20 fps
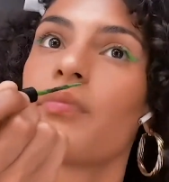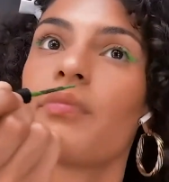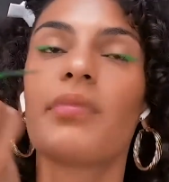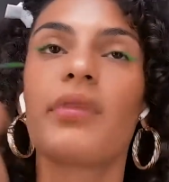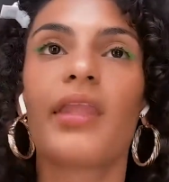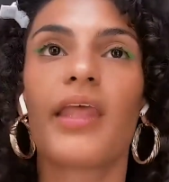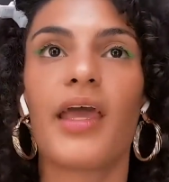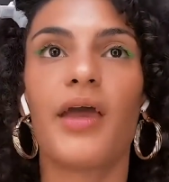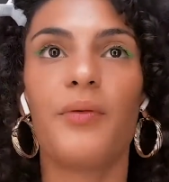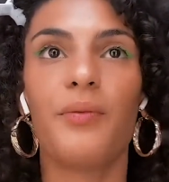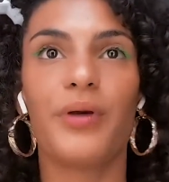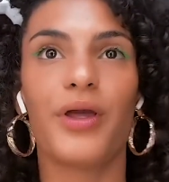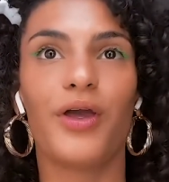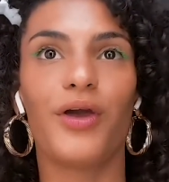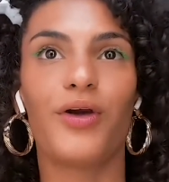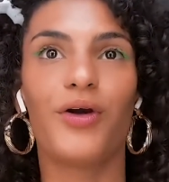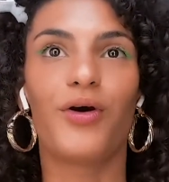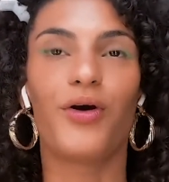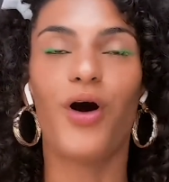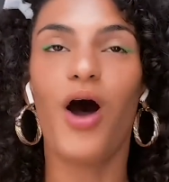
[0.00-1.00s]
There we
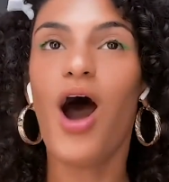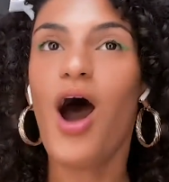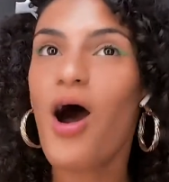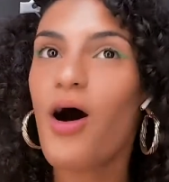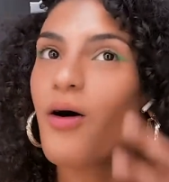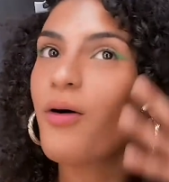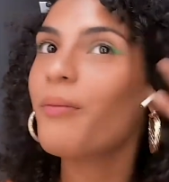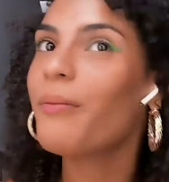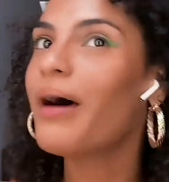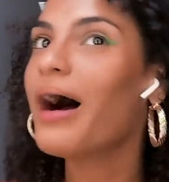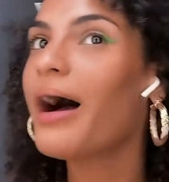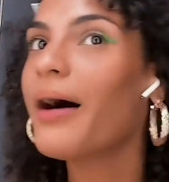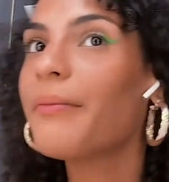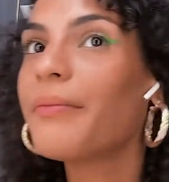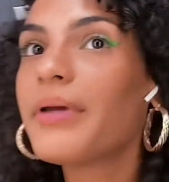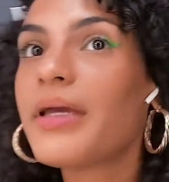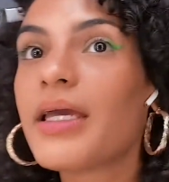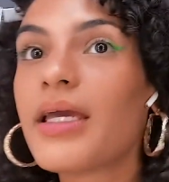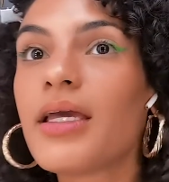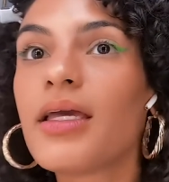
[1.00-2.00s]
go,
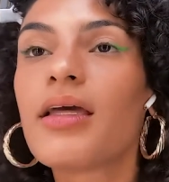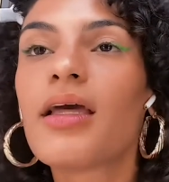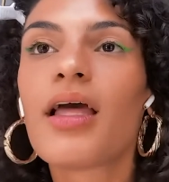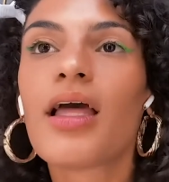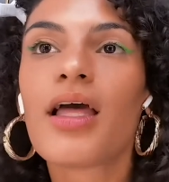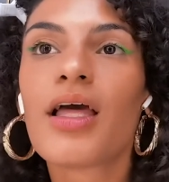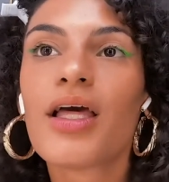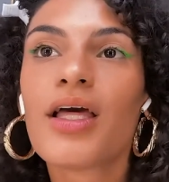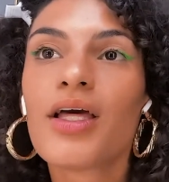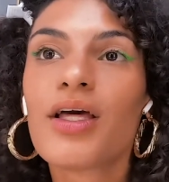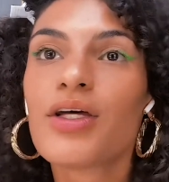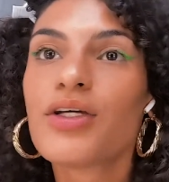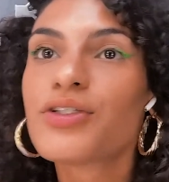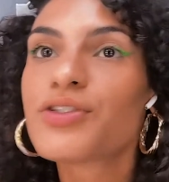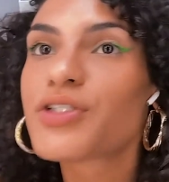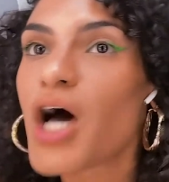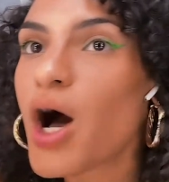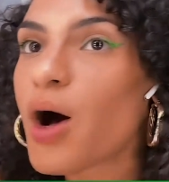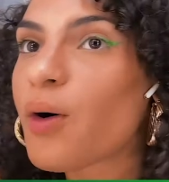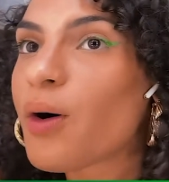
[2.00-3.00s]
mommy.
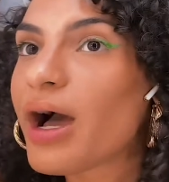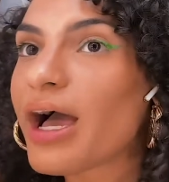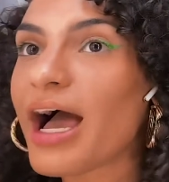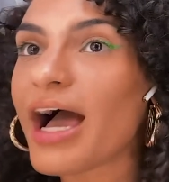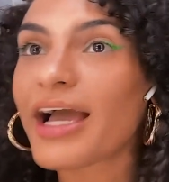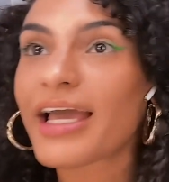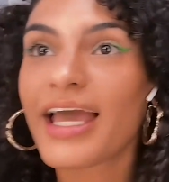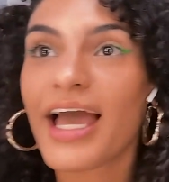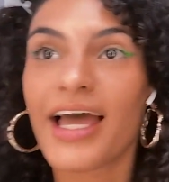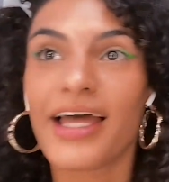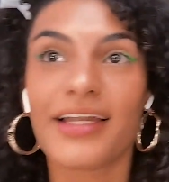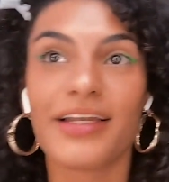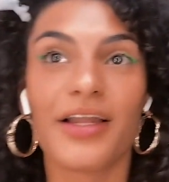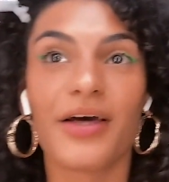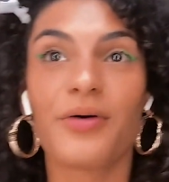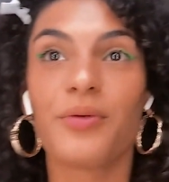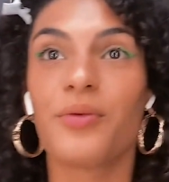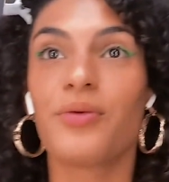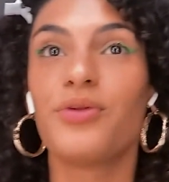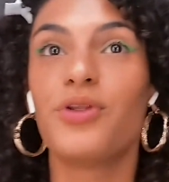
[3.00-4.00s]
So, again,
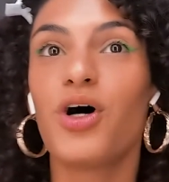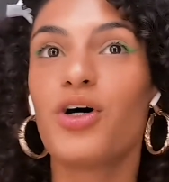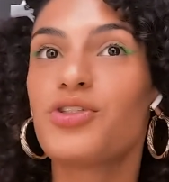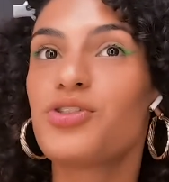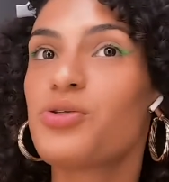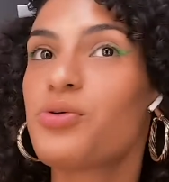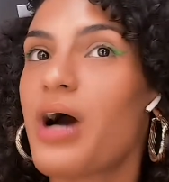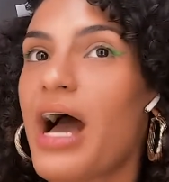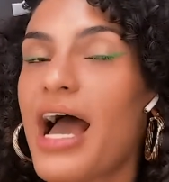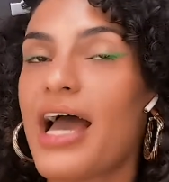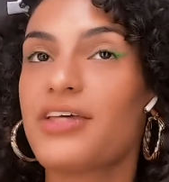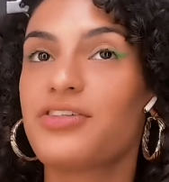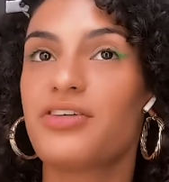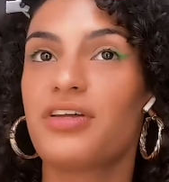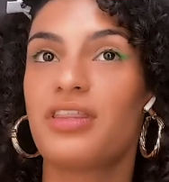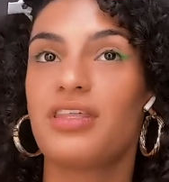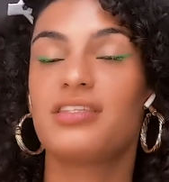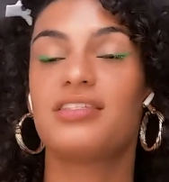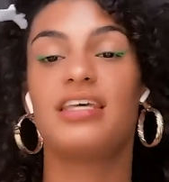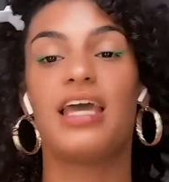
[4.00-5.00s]
no two eyes are
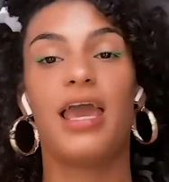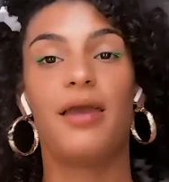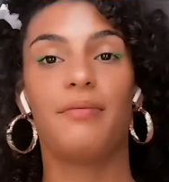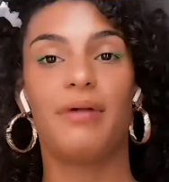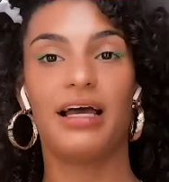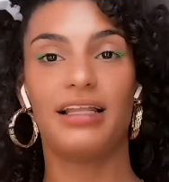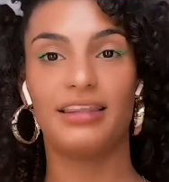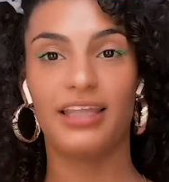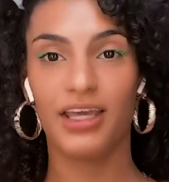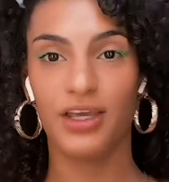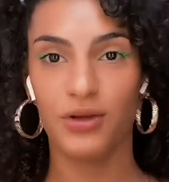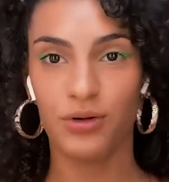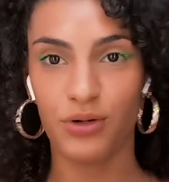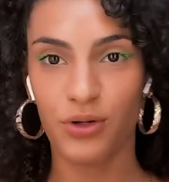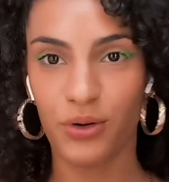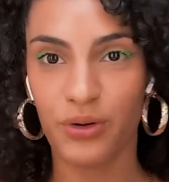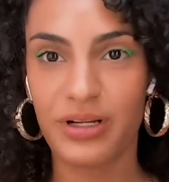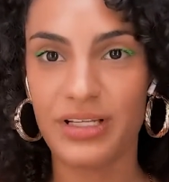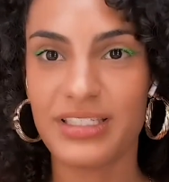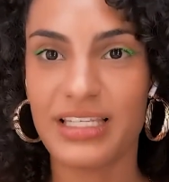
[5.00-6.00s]
the same. I think you
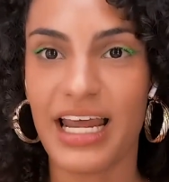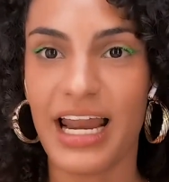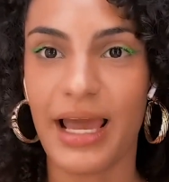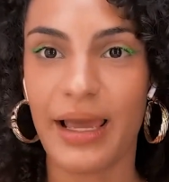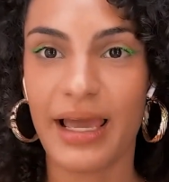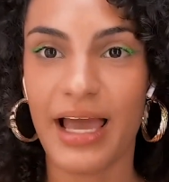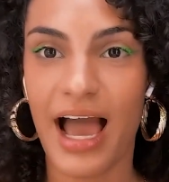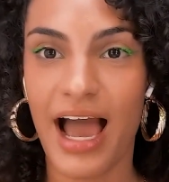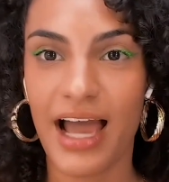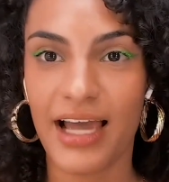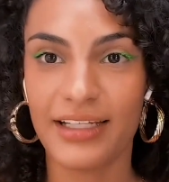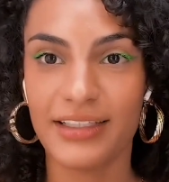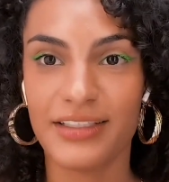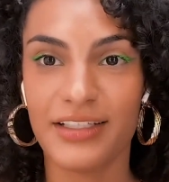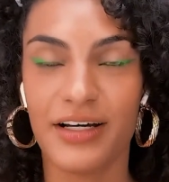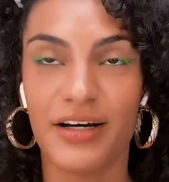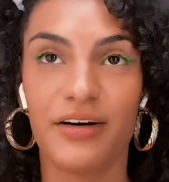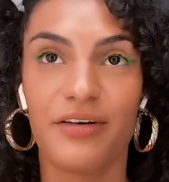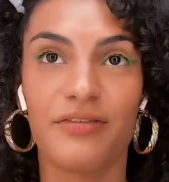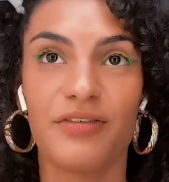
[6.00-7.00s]
noticed that I kind
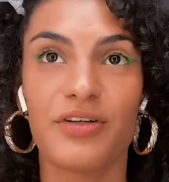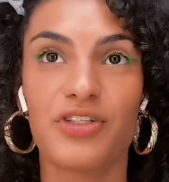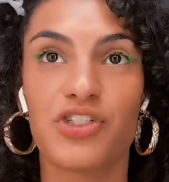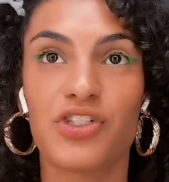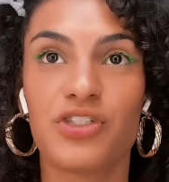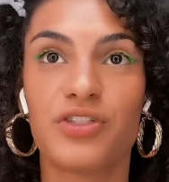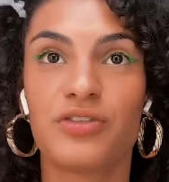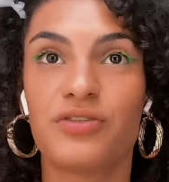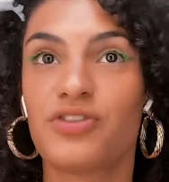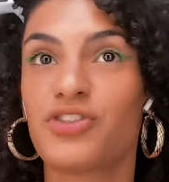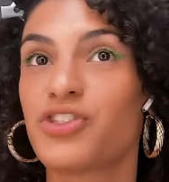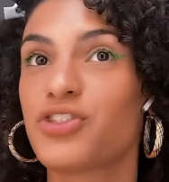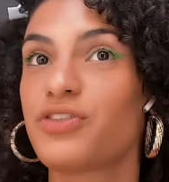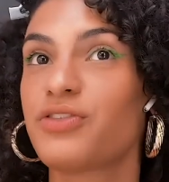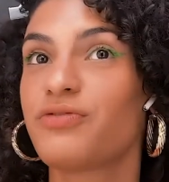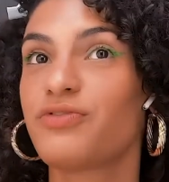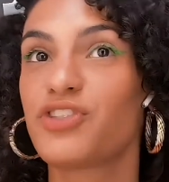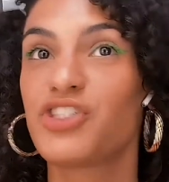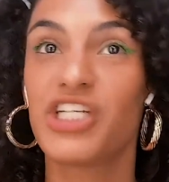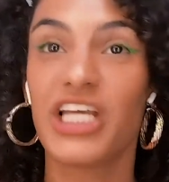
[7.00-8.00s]
of
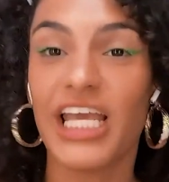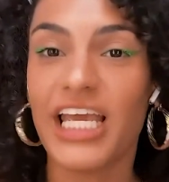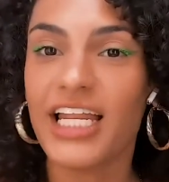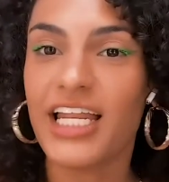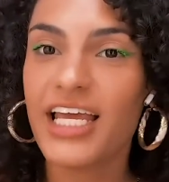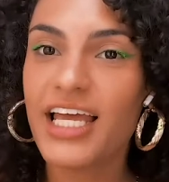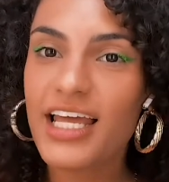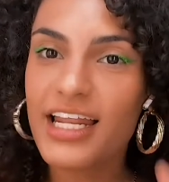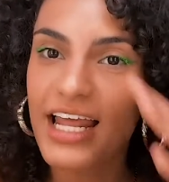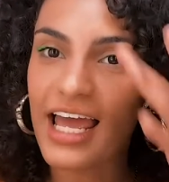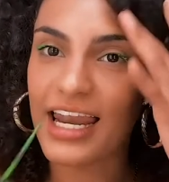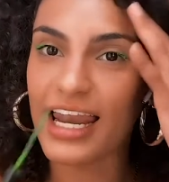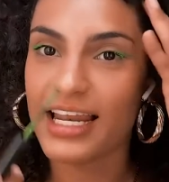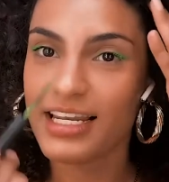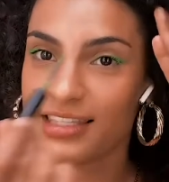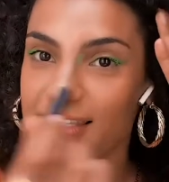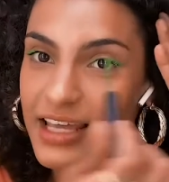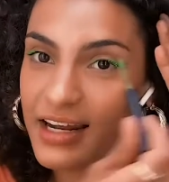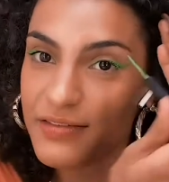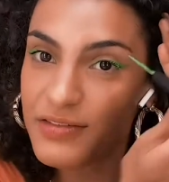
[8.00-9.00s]
cheated. And
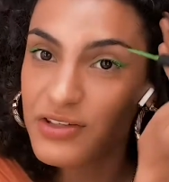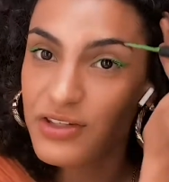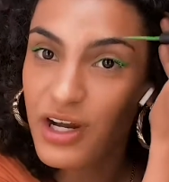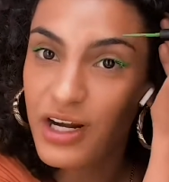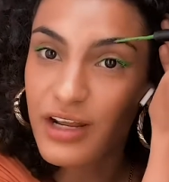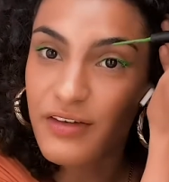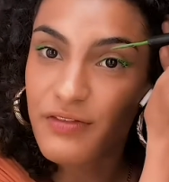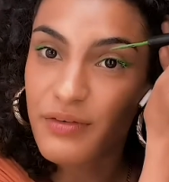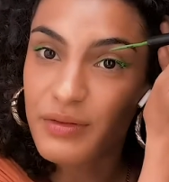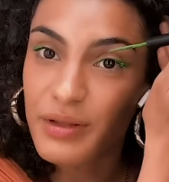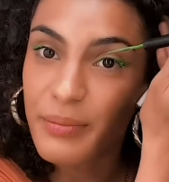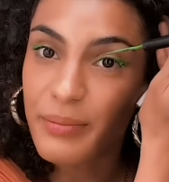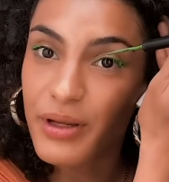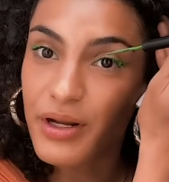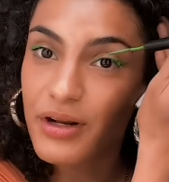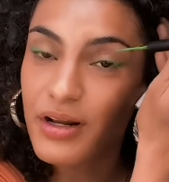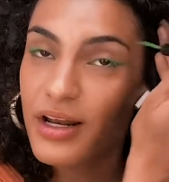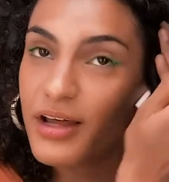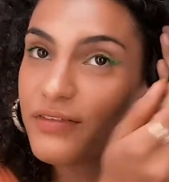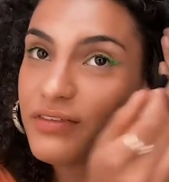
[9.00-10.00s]
instead of starting from the
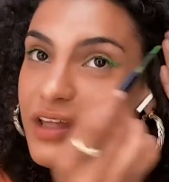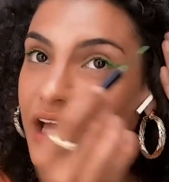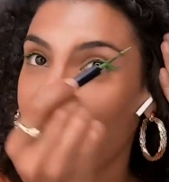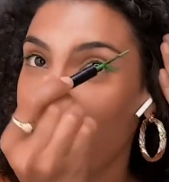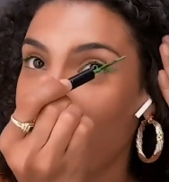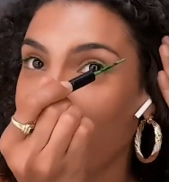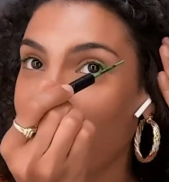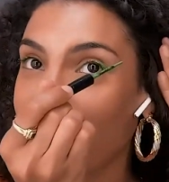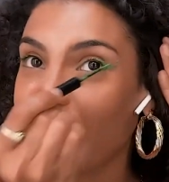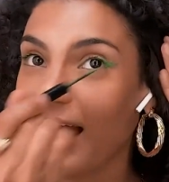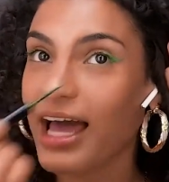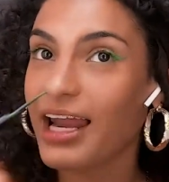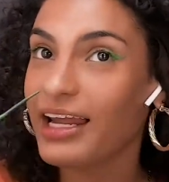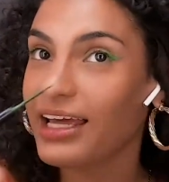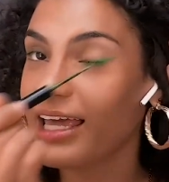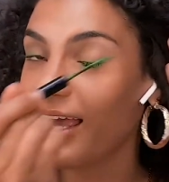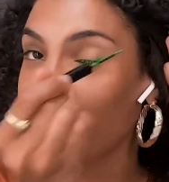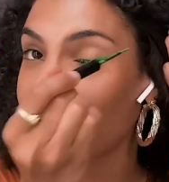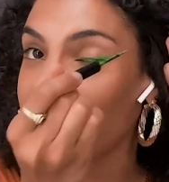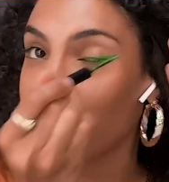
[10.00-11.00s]
middle of the eye, I kind of
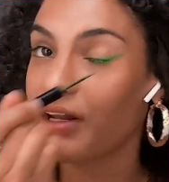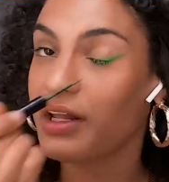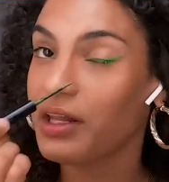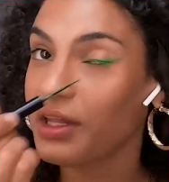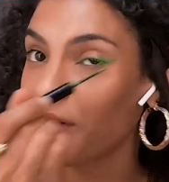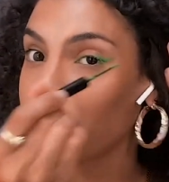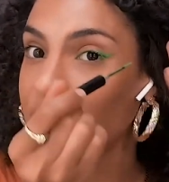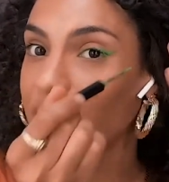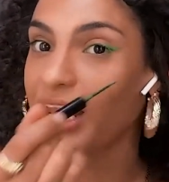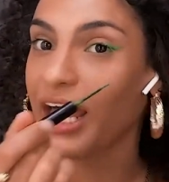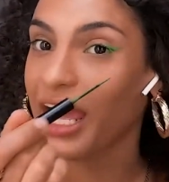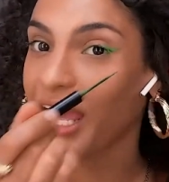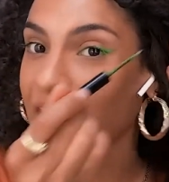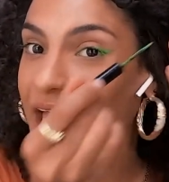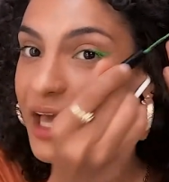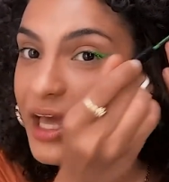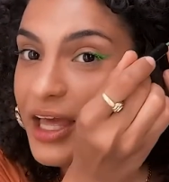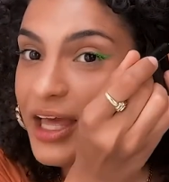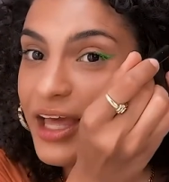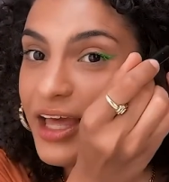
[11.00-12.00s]
gave it a little, like,
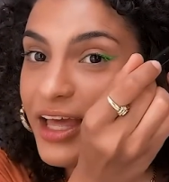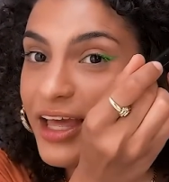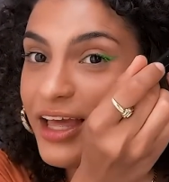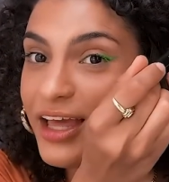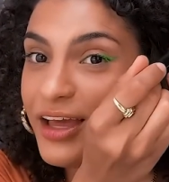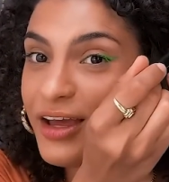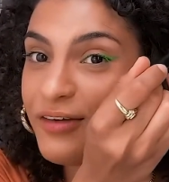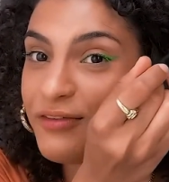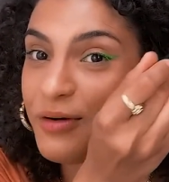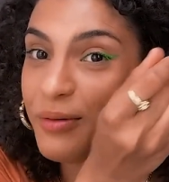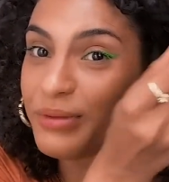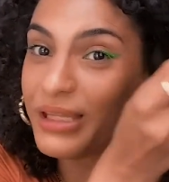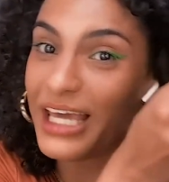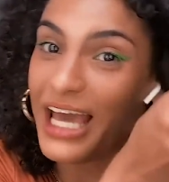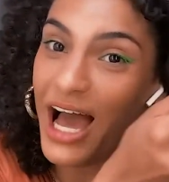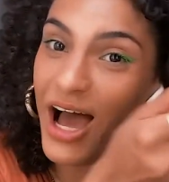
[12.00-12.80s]
from the